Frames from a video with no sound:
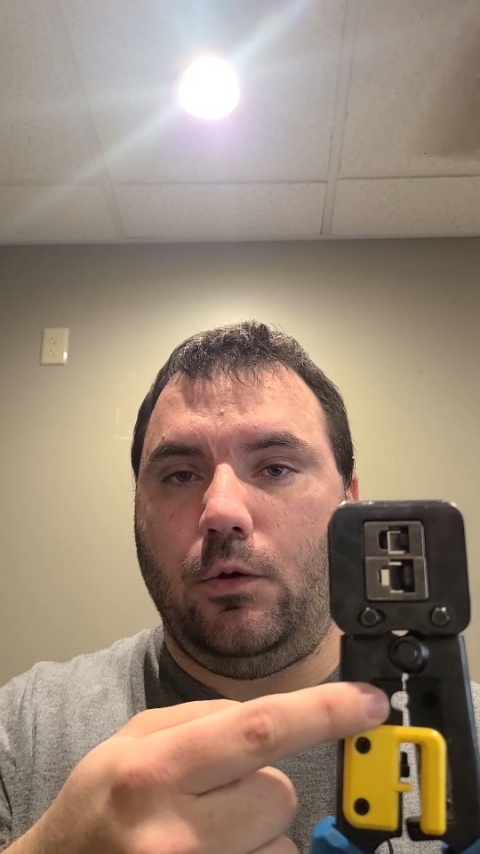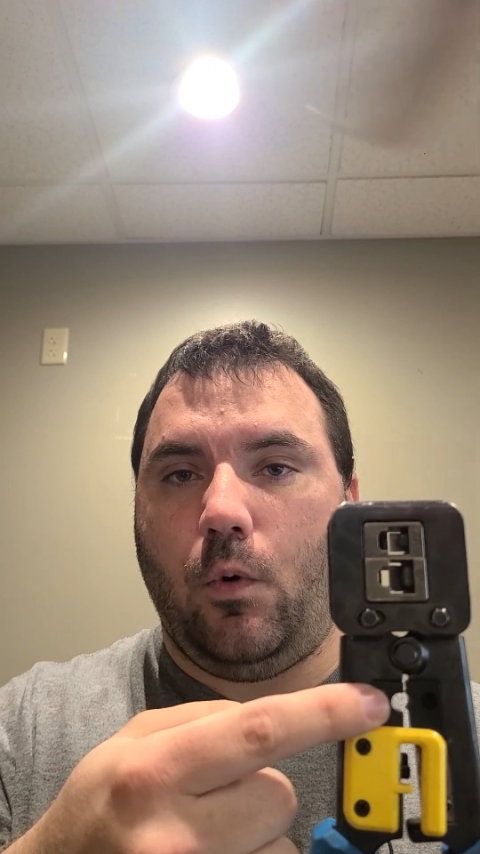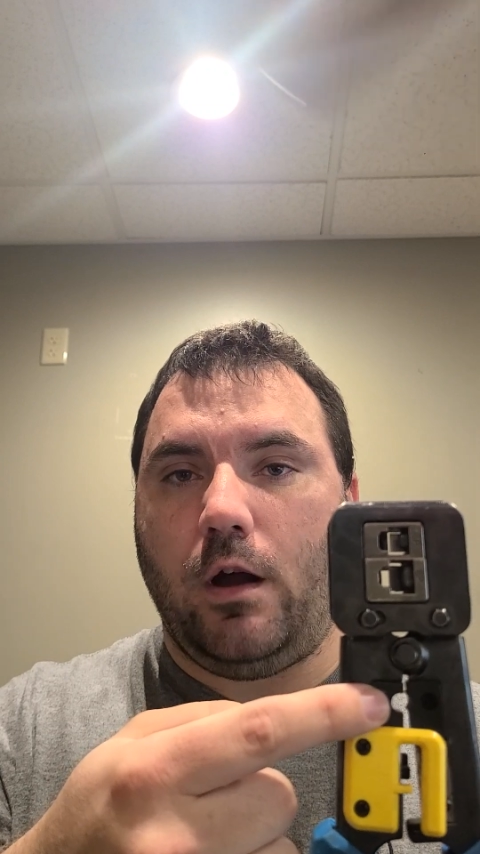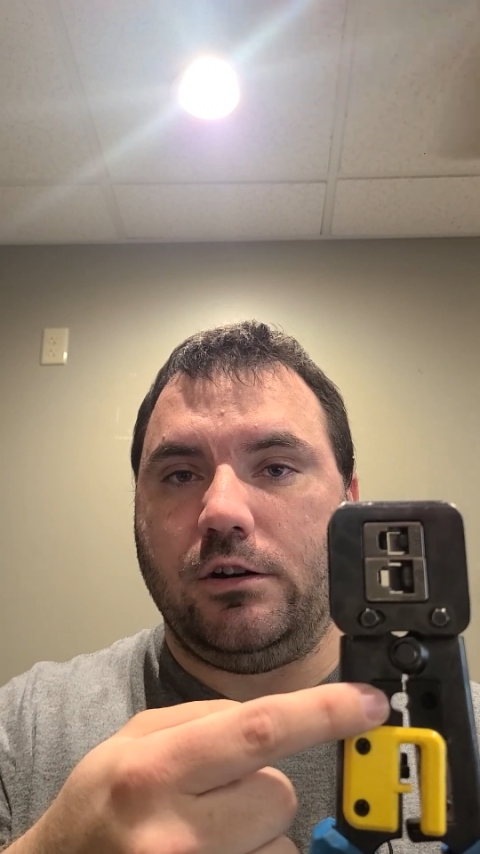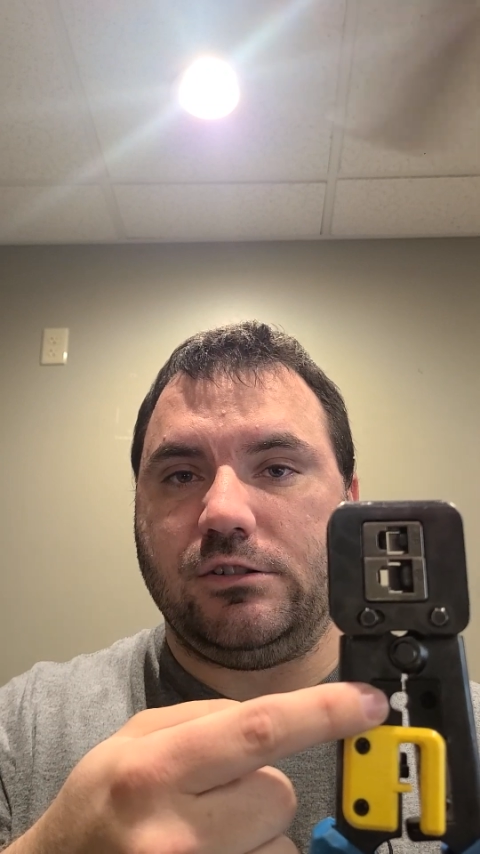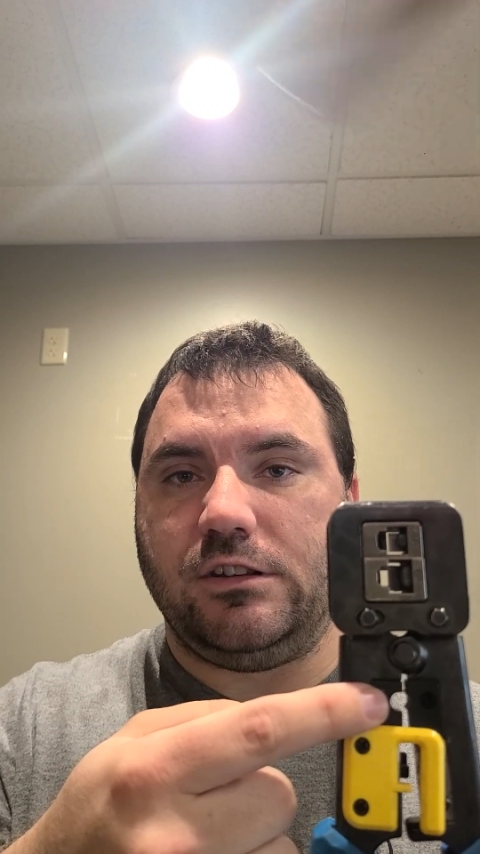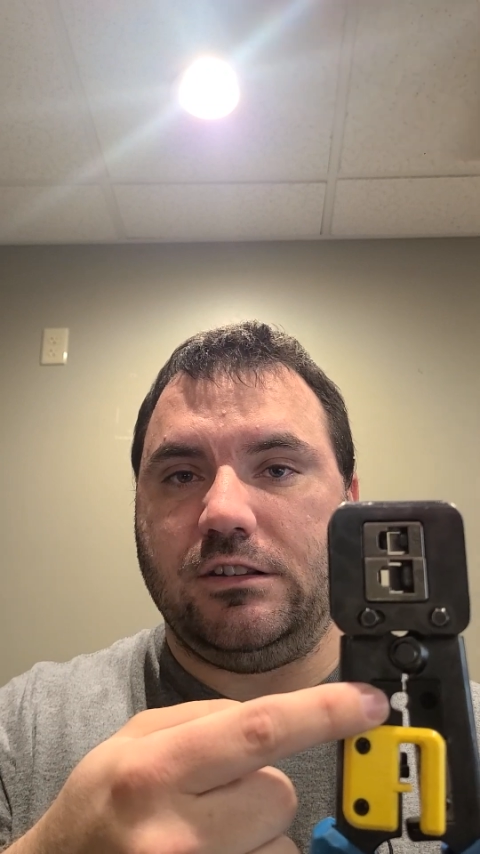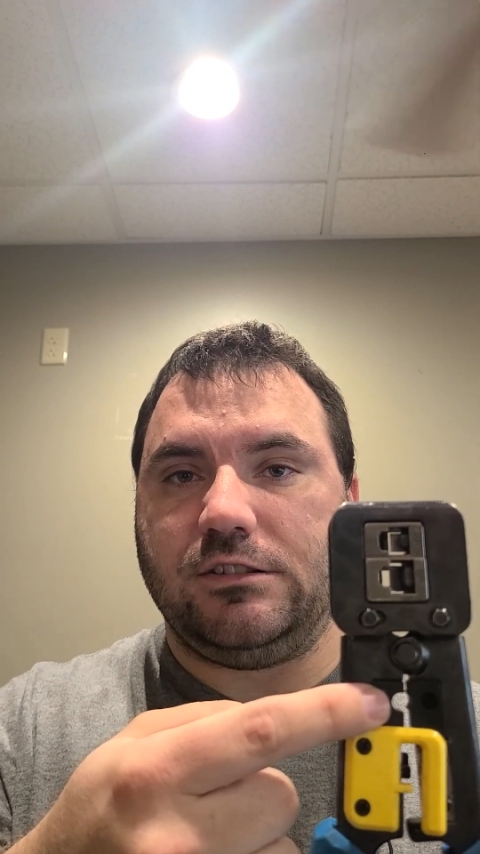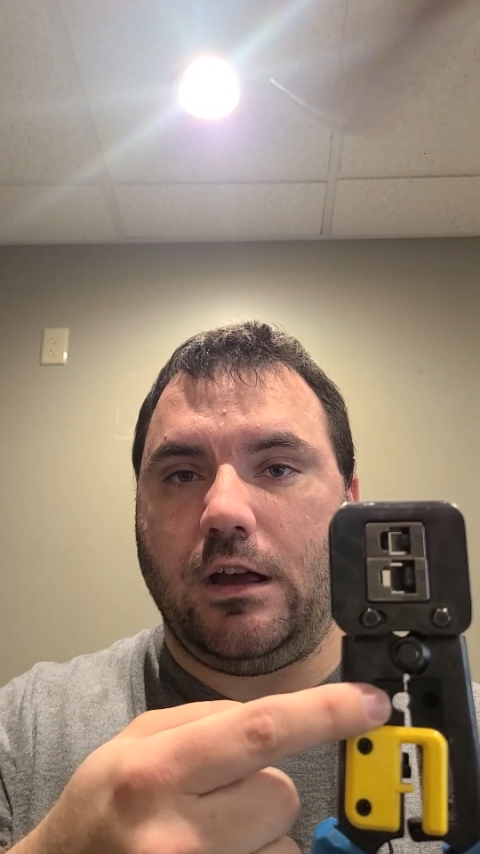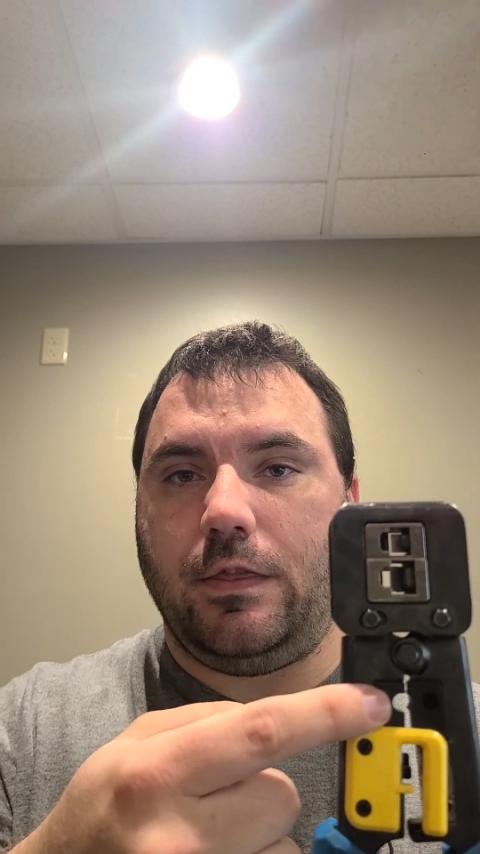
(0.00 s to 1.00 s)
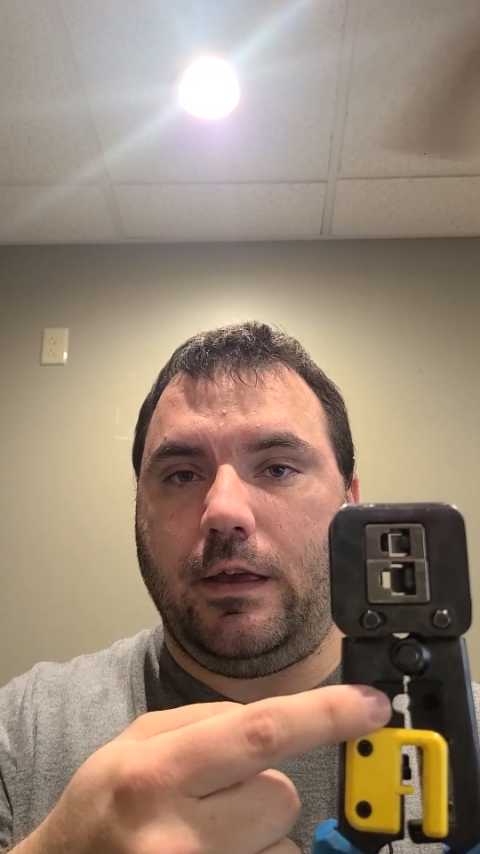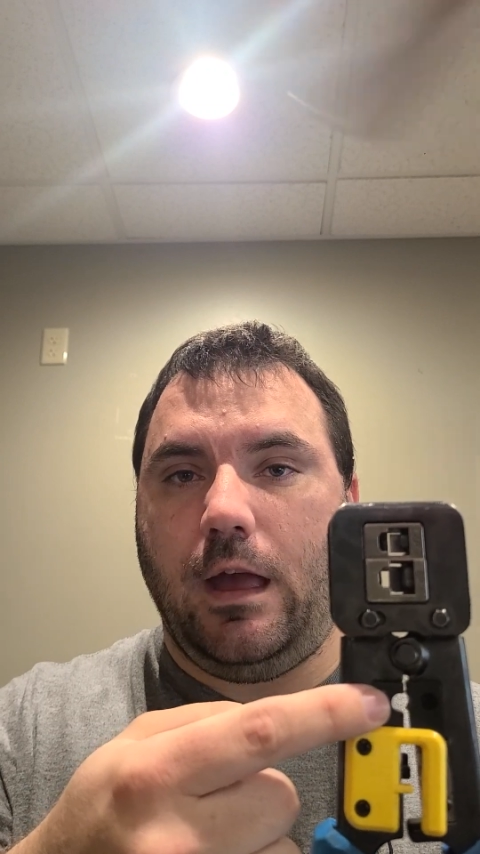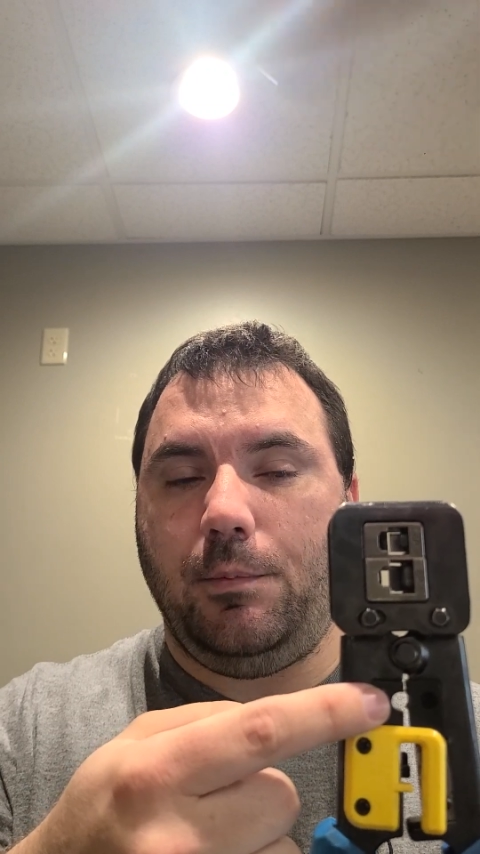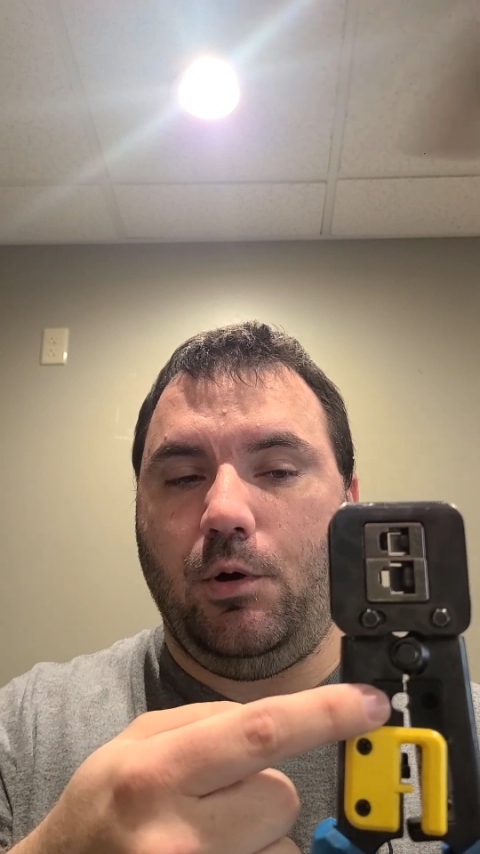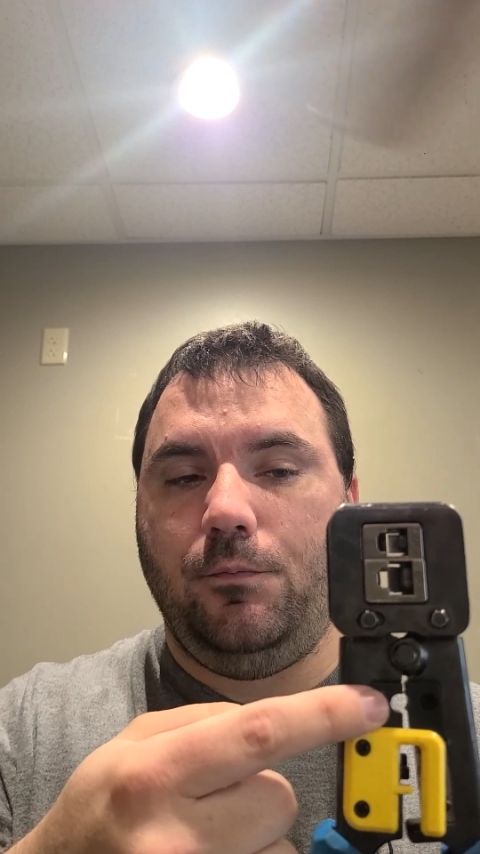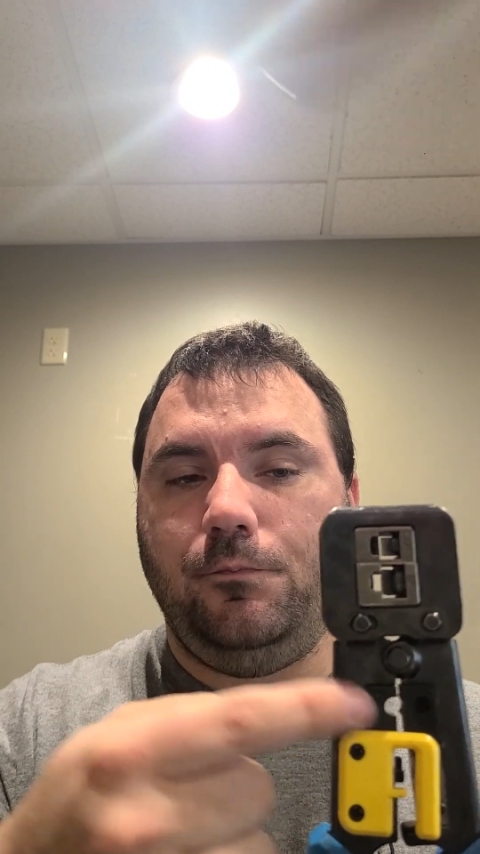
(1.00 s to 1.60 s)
wires inside the cable.